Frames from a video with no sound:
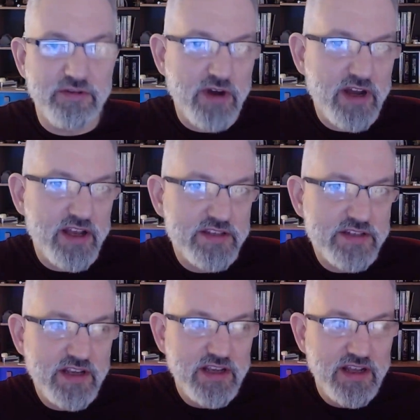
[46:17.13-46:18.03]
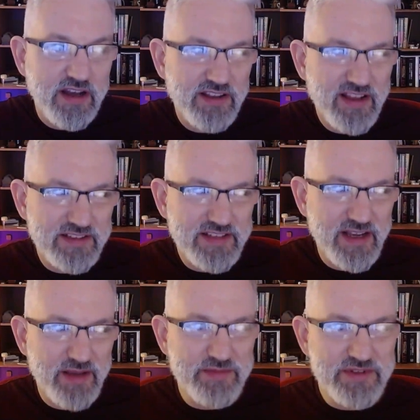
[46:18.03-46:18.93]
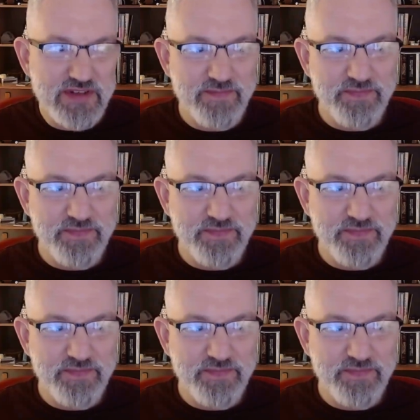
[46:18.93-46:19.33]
Otherwise, a lot of times,